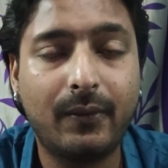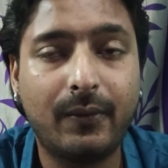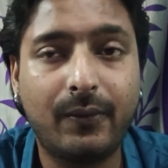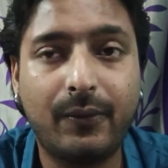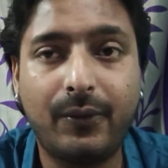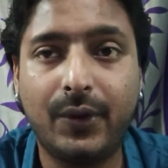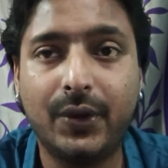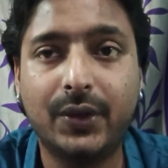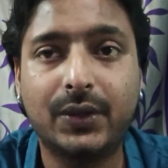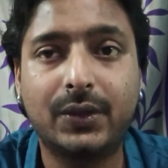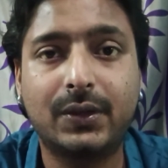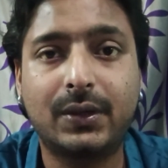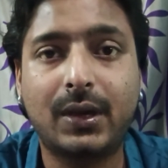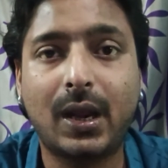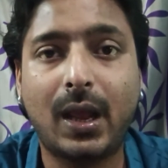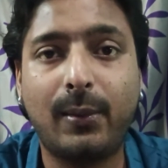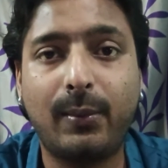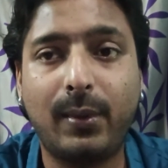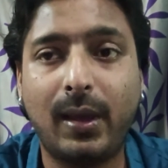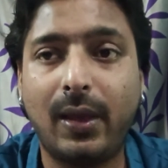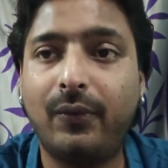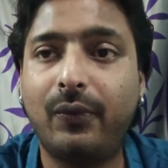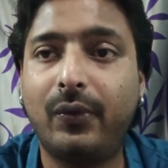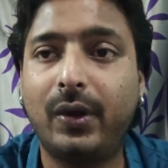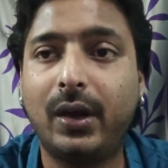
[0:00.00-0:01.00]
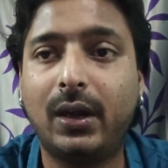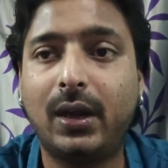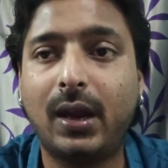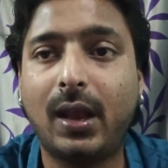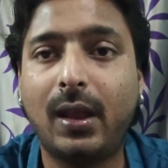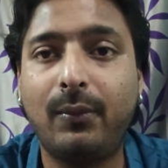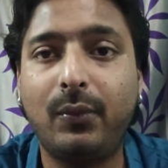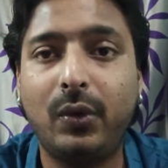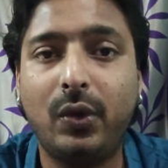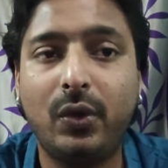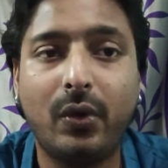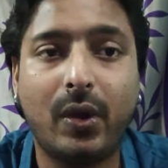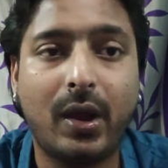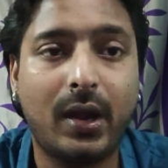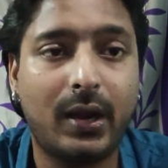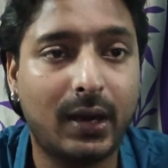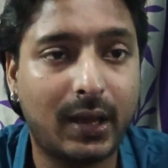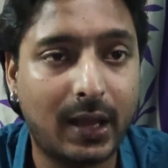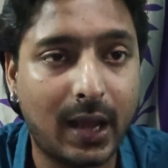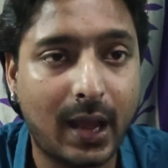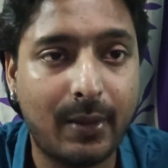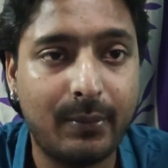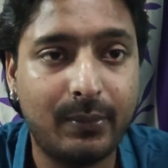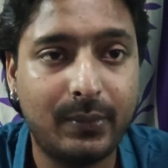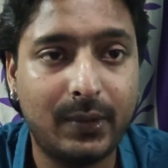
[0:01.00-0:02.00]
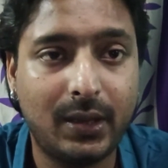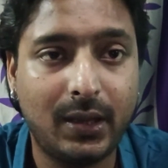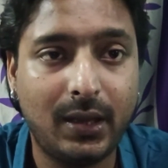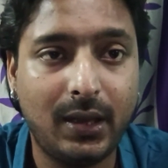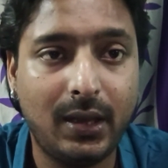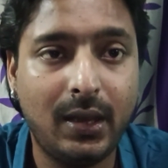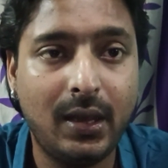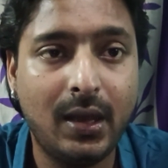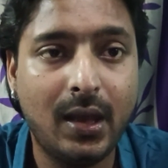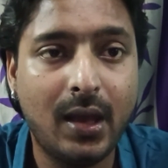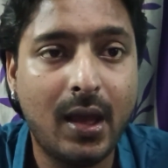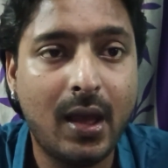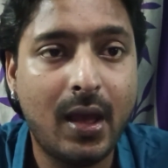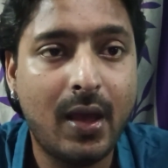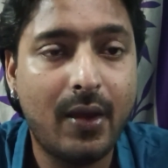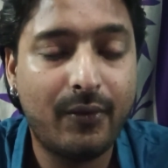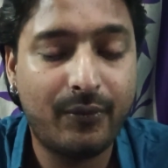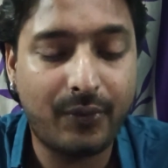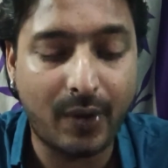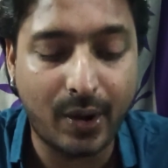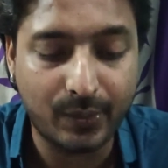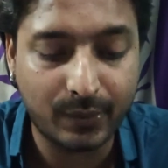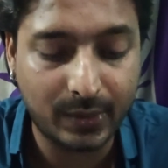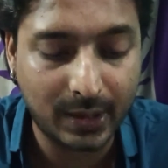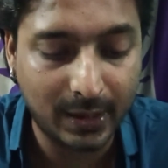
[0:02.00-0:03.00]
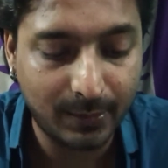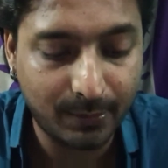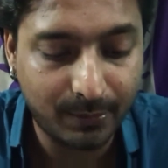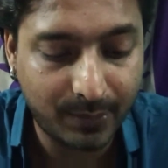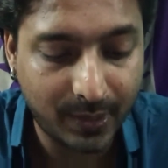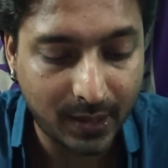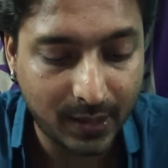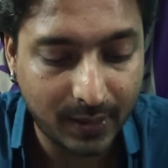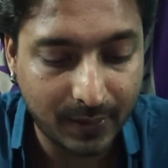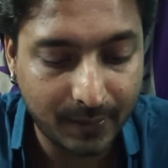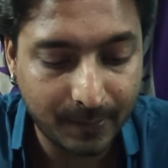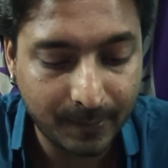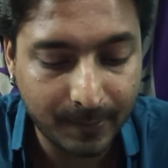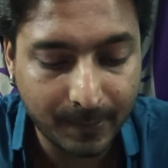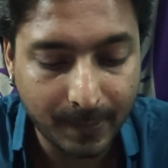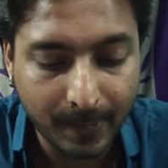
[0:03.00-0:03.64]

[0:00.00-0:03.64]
first time every time you uncap the fountain pen.